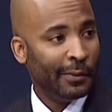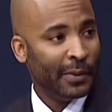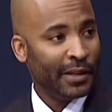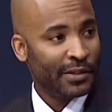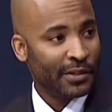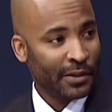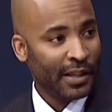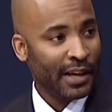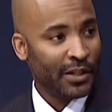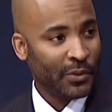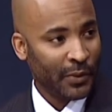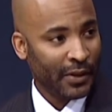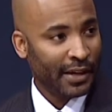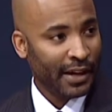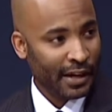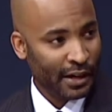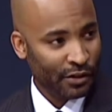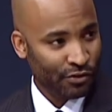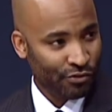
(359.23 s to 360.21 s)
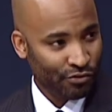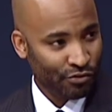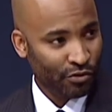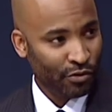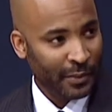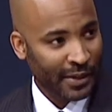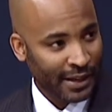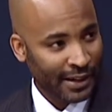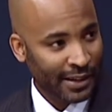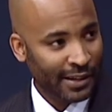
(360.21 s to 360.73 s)
And so that's what kind of drew
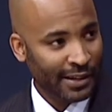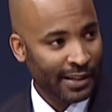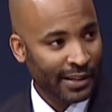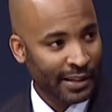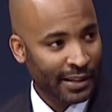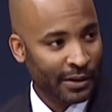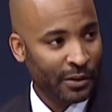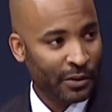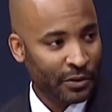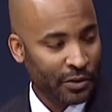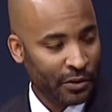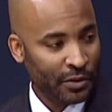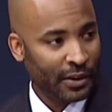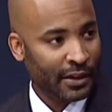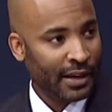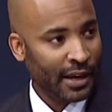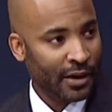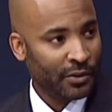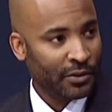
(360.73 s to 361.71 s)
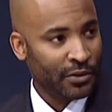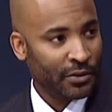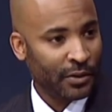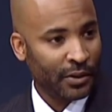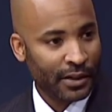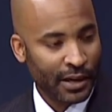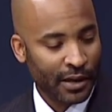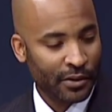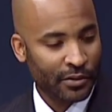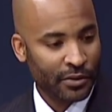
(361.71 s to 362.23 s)
me in. And then also the council. The
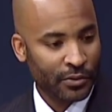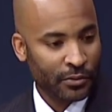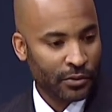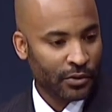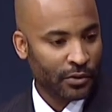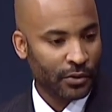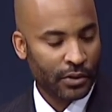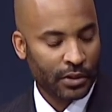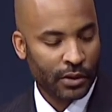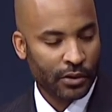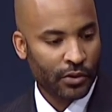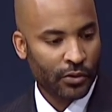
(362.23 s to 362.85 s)
council was doing such a